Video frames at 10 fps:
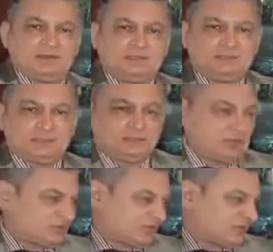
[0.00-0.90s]
Tip
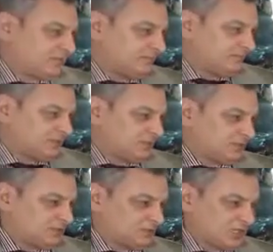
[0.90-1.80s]
number 3.
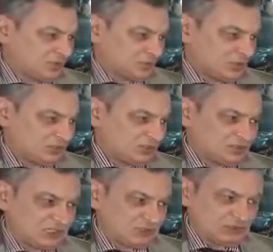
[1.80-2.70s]
Try to
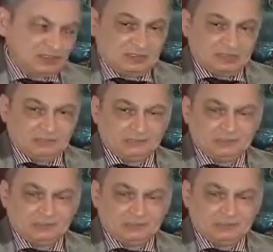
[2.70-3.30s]
read regularly.